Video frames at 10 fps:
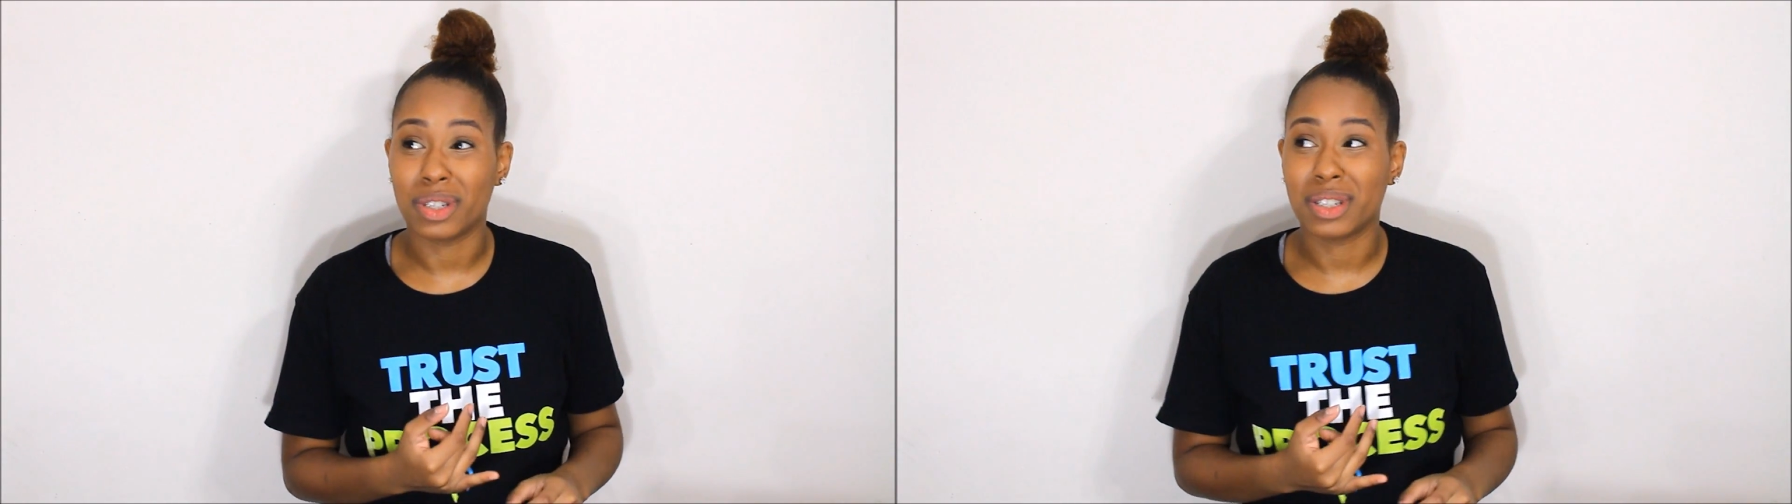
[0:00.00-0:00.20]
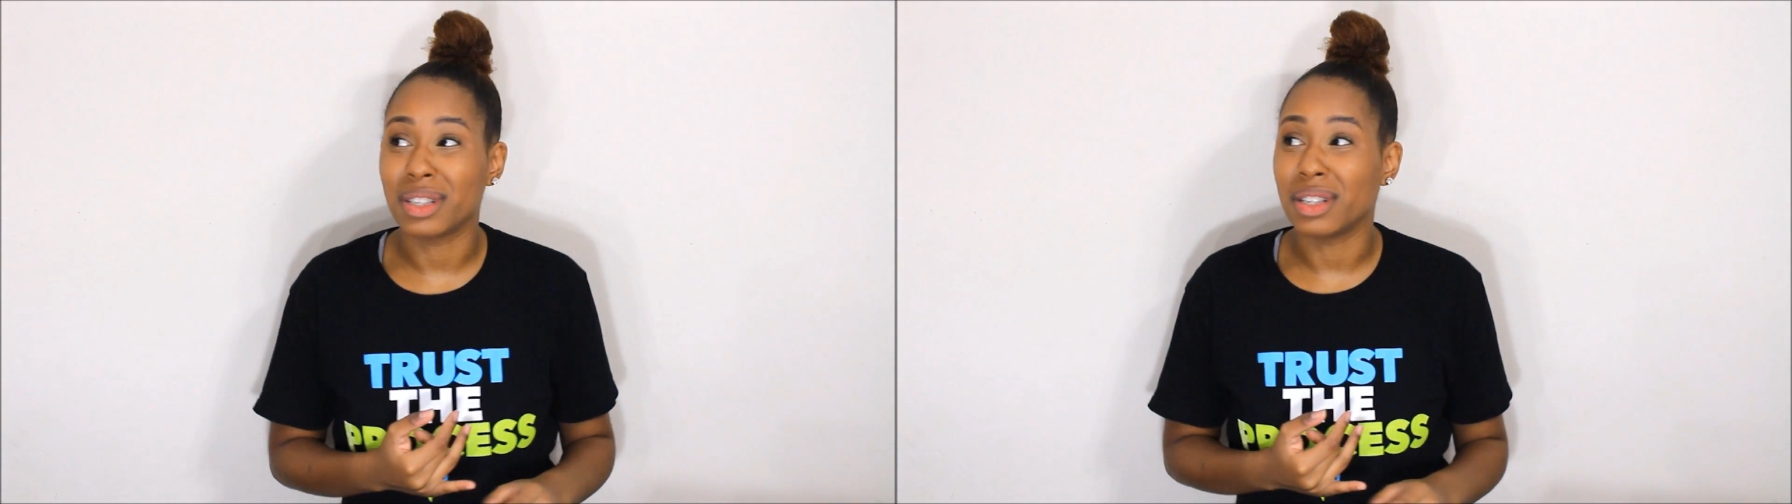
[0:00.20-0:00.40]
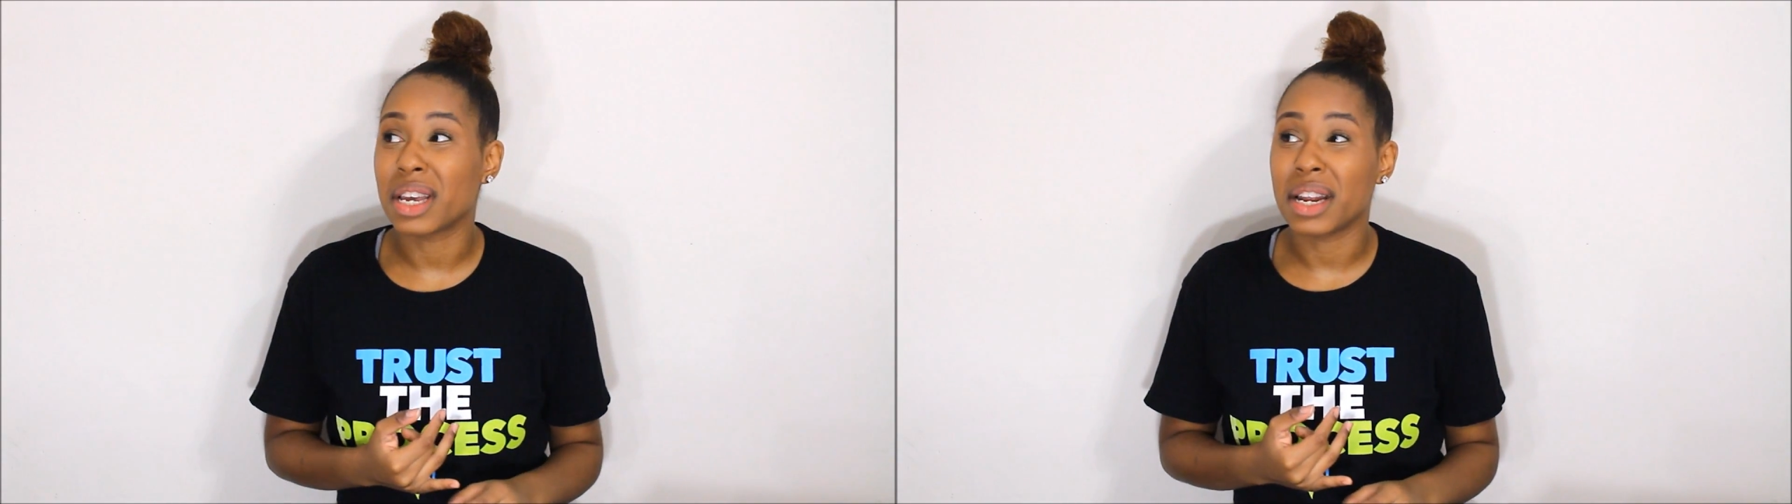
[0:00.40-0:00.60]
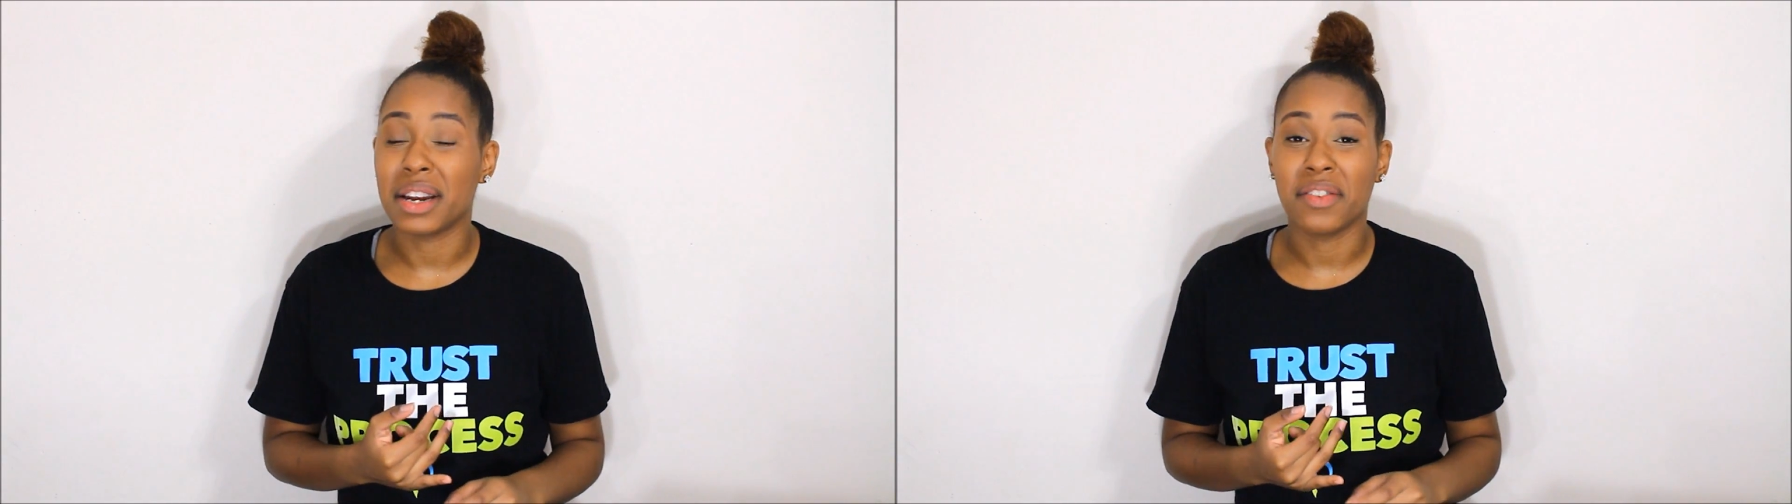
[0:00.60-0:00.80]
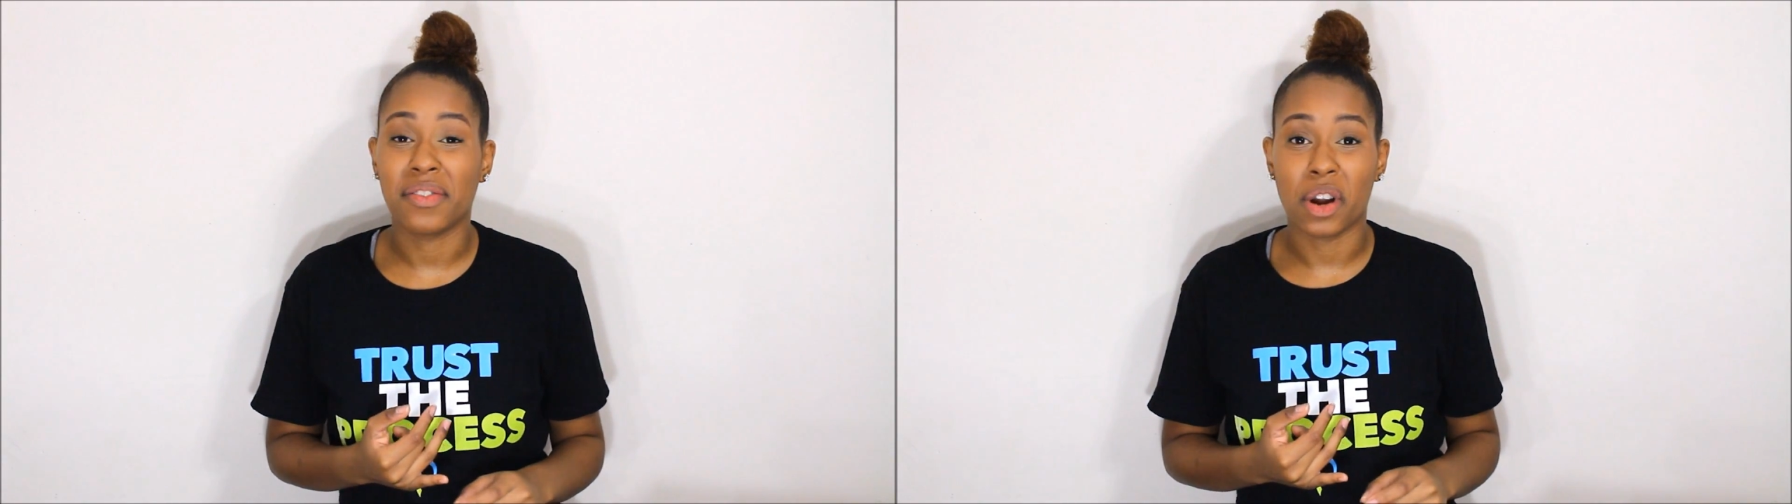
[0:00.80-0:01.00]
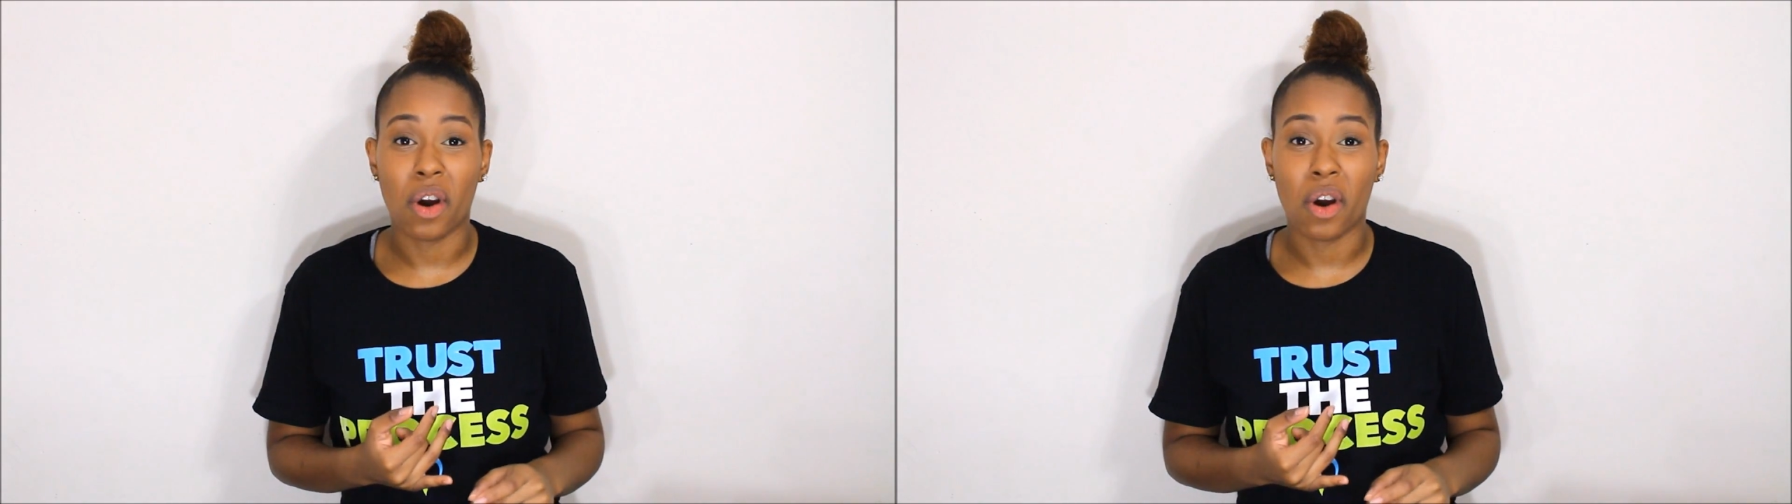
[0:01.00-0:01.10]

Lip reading: just looking at different